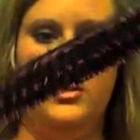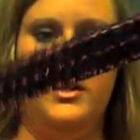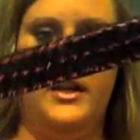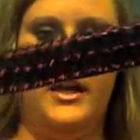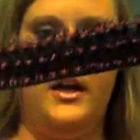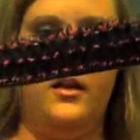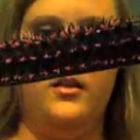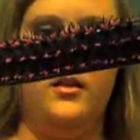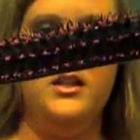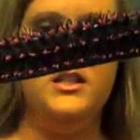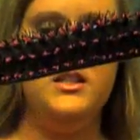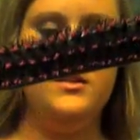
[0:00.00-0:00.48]

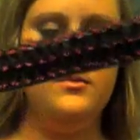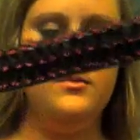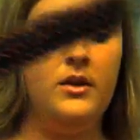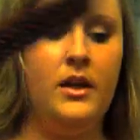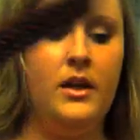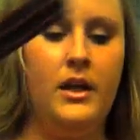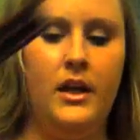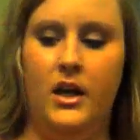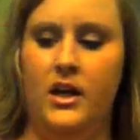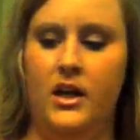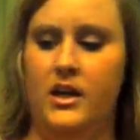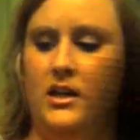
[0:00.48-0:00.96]
Now, this one
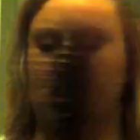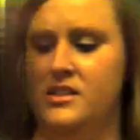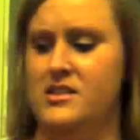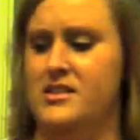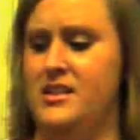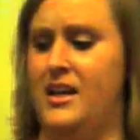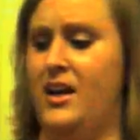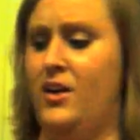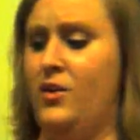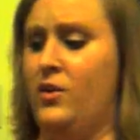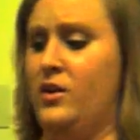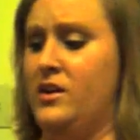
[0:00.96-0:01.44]
I got at
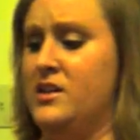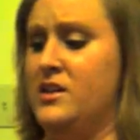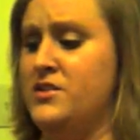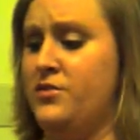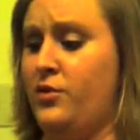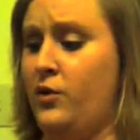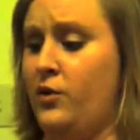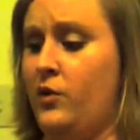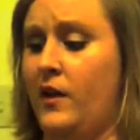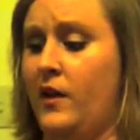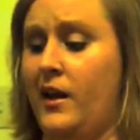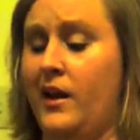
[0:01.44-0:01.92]
Sally's
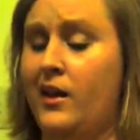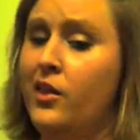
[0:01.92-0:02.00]
for like